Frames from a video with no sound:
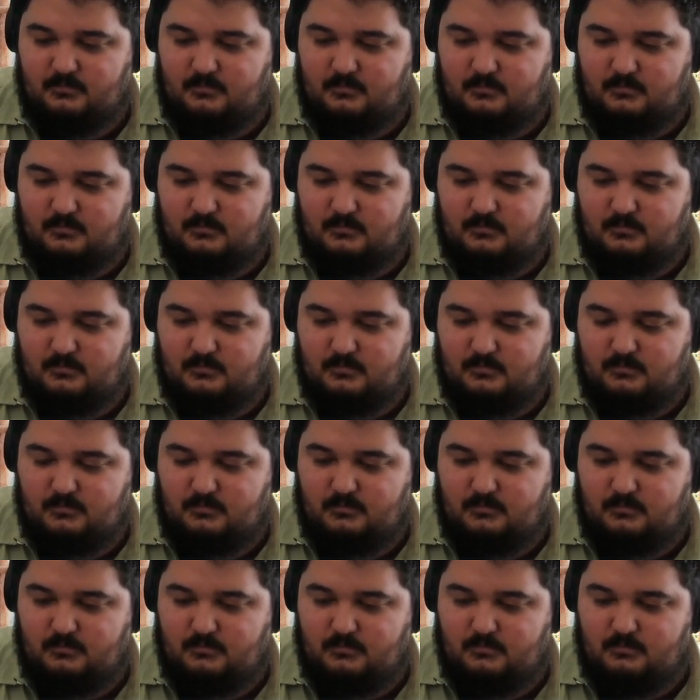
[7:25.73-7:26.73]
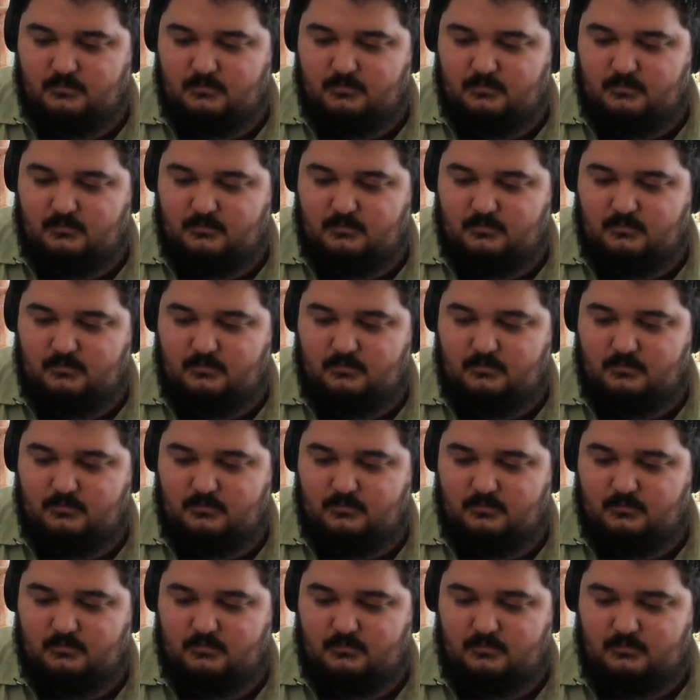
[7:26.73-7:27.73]

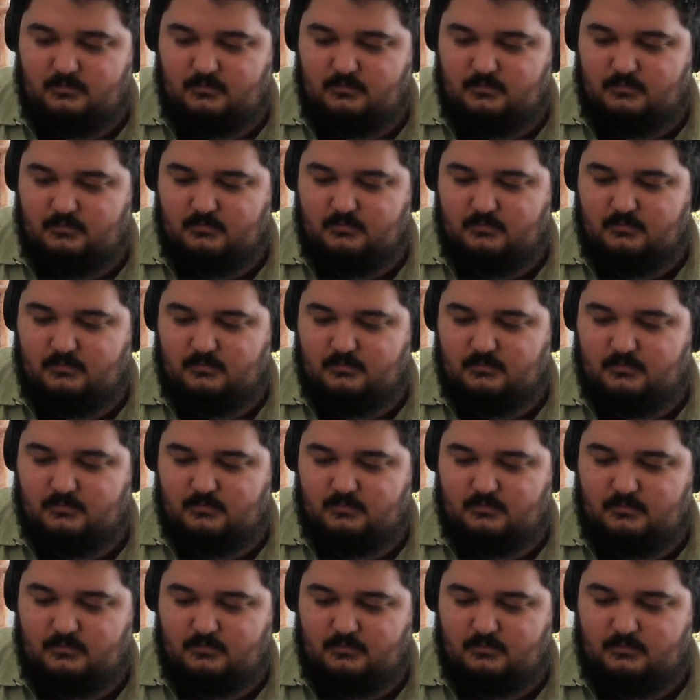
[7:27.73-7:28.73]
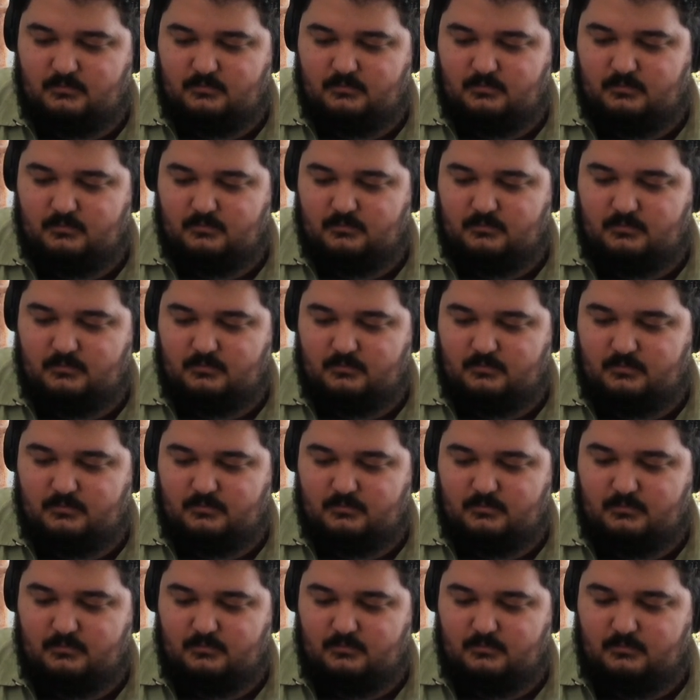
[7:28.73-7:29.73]

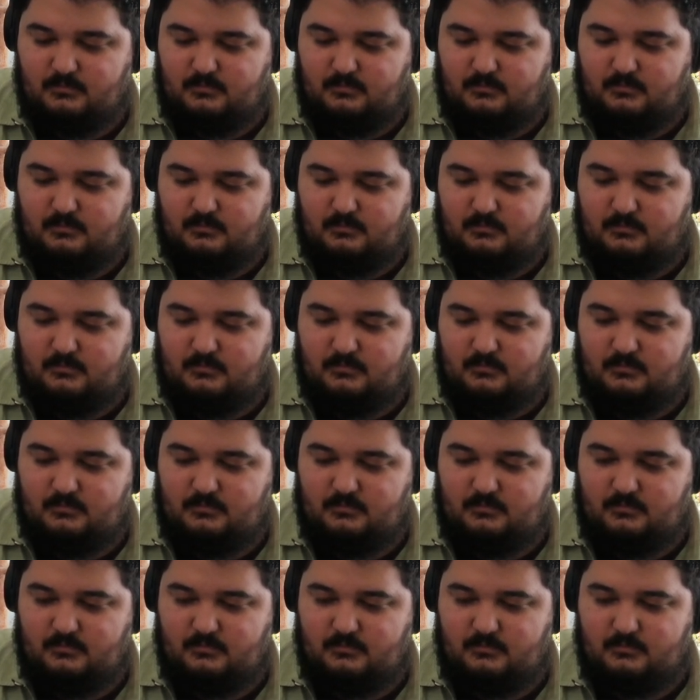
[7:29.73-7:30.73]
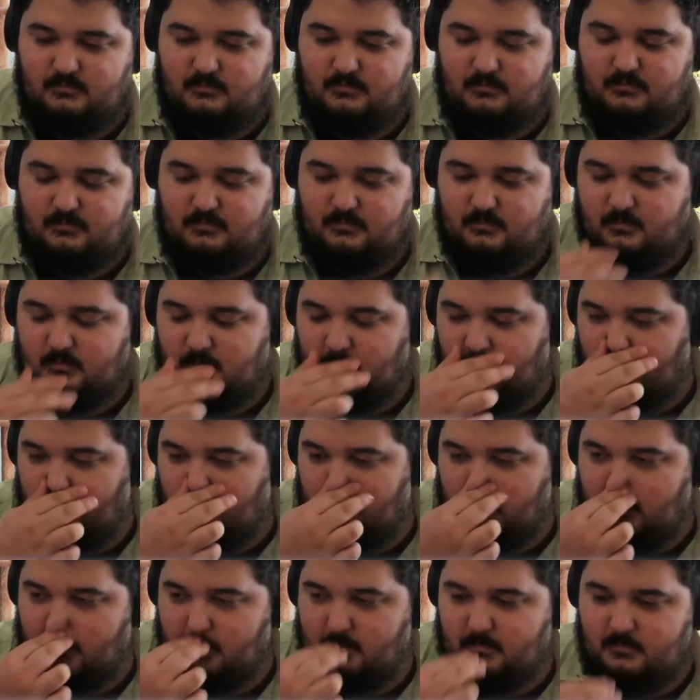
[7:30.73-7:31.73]

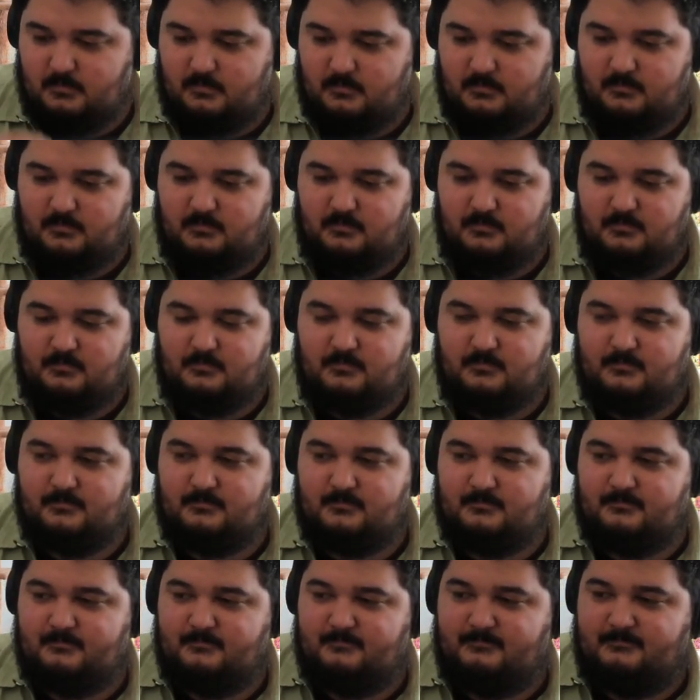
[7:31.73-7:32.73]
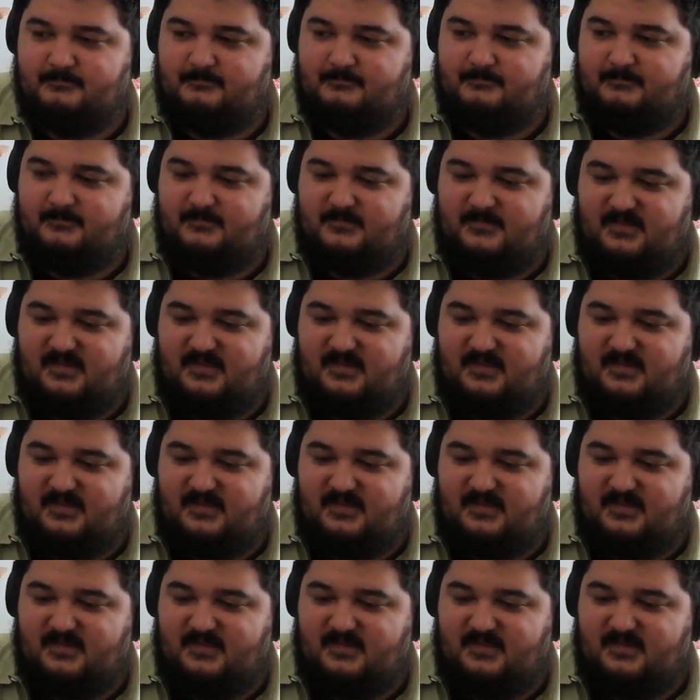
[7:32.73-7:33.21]
(not speaking)